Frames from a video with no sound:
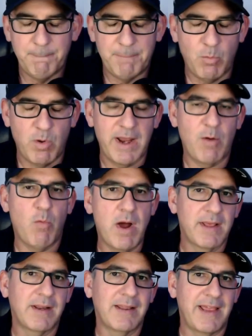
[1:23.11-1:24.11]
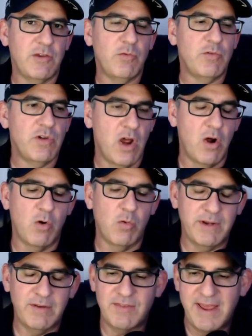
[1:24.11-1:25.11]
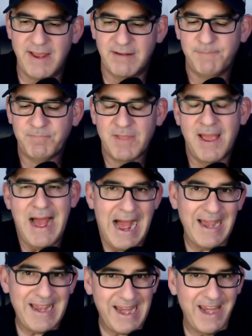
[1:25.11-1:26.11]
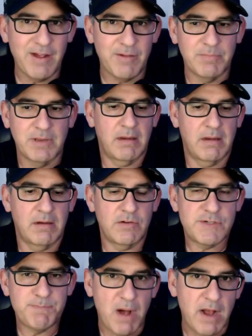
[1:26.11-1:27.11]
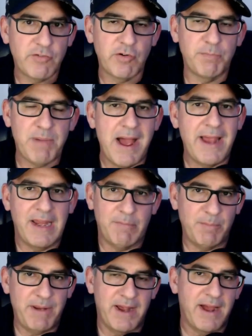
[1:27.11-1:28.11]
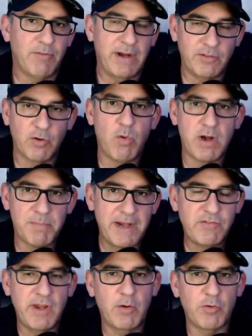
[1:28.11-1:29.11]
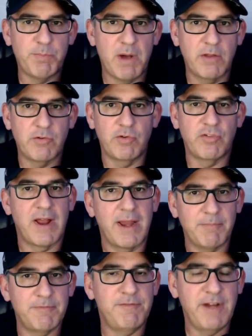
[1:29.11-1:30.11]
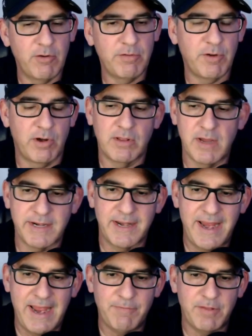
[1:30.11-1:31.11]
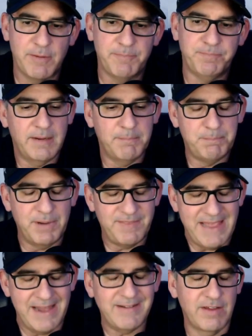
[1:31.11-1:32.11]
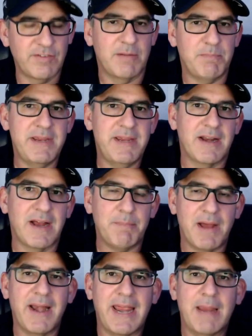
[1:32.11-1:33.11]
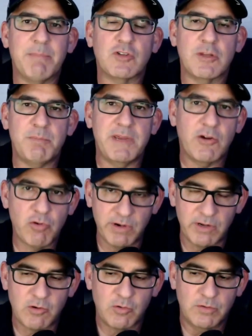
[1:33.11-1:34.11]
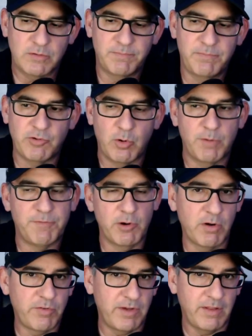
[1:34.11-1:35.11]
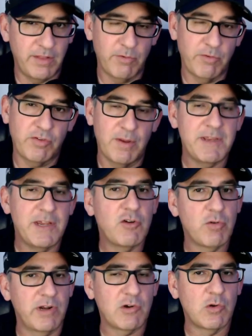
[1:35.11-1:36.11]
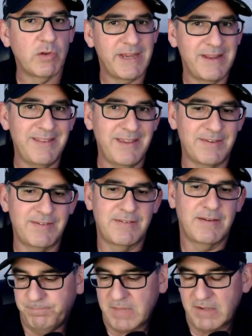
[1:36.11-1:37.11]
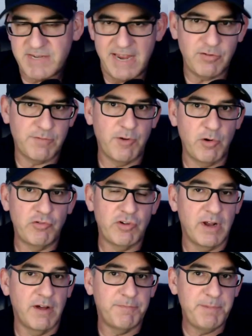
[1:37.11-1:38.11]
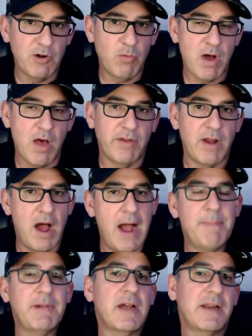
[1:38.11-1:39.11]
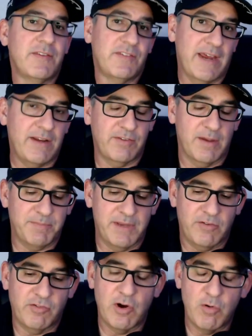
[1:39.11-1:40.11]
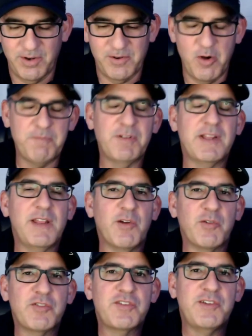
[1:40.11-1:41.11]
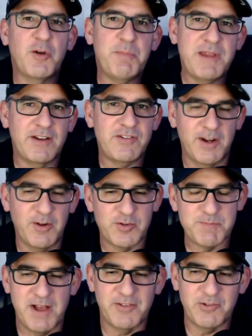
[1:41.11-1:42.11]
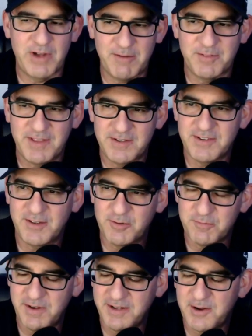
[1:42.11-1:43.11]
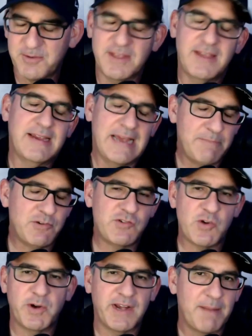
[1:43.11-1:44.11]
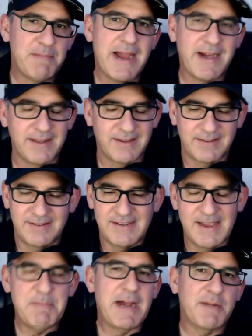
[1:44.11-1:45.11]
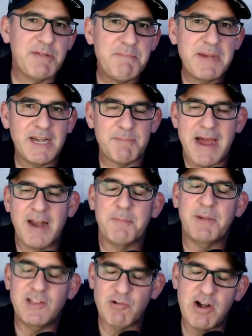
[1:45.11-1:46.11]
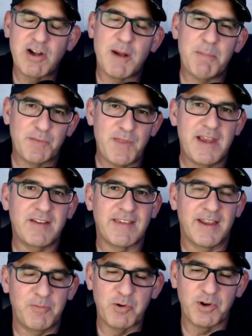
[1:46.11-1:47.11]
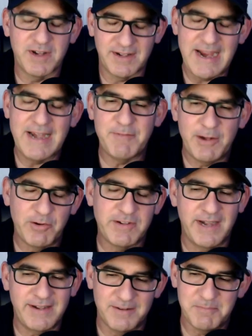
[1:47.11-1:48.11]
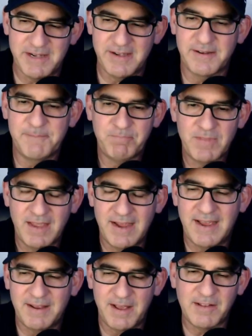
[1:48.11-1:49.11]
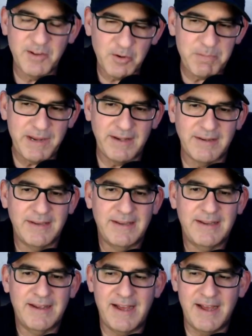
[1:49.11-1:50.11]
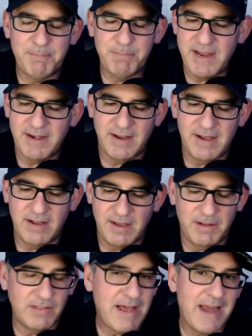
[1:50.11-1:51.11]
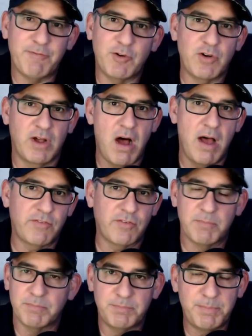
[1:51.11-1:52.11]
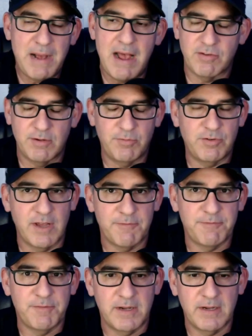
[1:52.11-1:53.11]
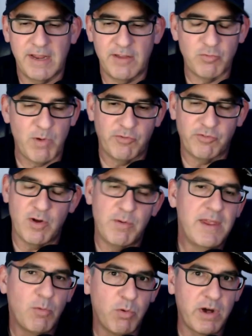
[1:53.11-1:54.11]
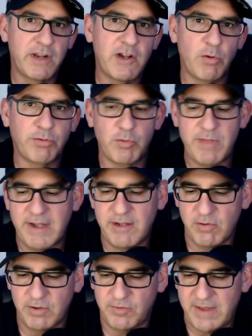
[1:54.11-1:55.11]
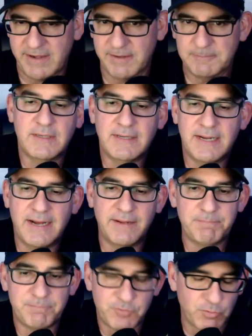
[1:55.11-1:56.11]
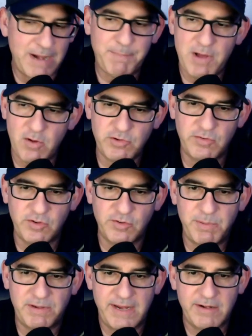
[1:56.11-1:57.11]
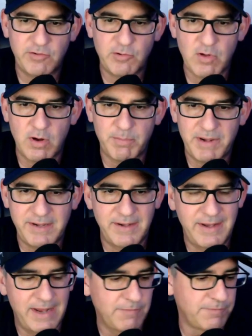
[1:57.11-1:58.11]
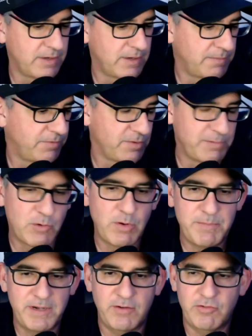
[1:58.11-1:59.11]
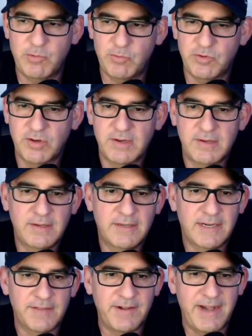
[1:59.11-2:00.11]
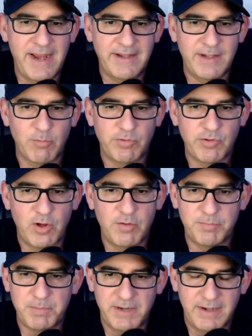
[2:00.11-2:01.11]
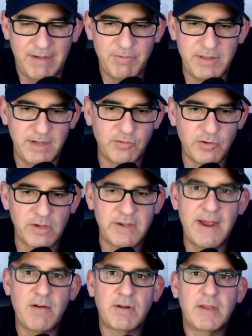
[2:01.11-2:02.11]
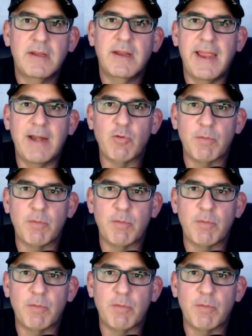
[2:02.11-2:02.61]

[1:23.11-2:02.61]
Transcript: But what I want to let you know is that I am sponsored by MMAI, right? They're one of my channel sponsors, and I am very, very lucky to have them. But that doesn't mean I'm not able to be critical. So if there's something critical in this test version of Purewallet, I'm going to say something. So hopefully they'll still be a channel sponsor after they see this video. I'm just joking. I'm not going to be mean about it, but there are a couple of things that were kind of irritating to me a little bit. But a lot of awesome positive stuff as well. So we're going to go through that here in a second. So my apologies, it's been taking too long, but I did have some equipment issues that I had to get resolved, but everything is good now, and we're